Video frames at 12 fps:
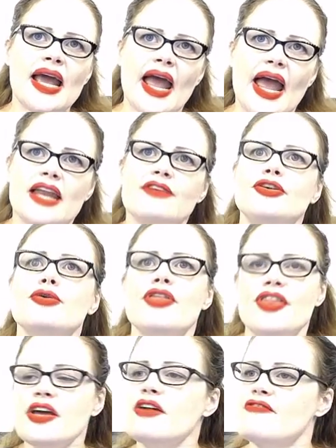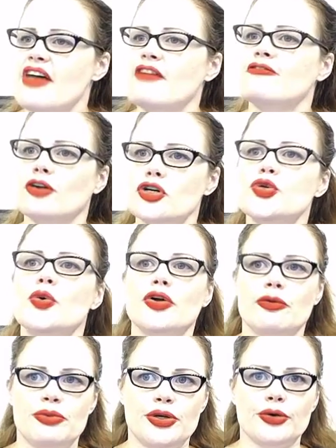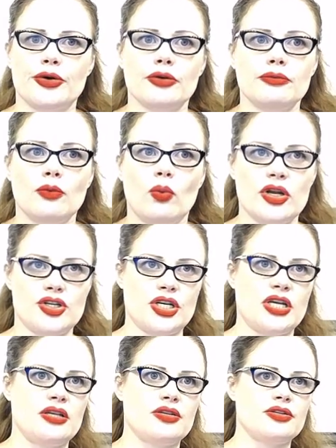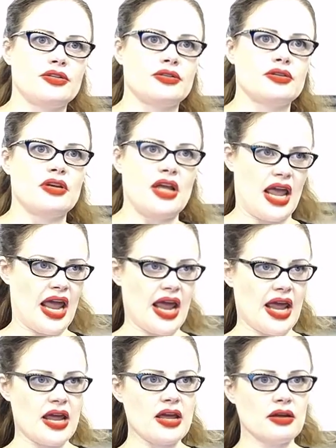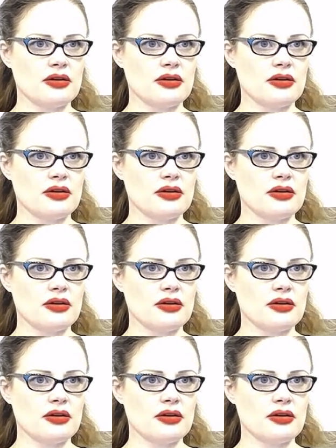And if you think of that virtual computer, which is a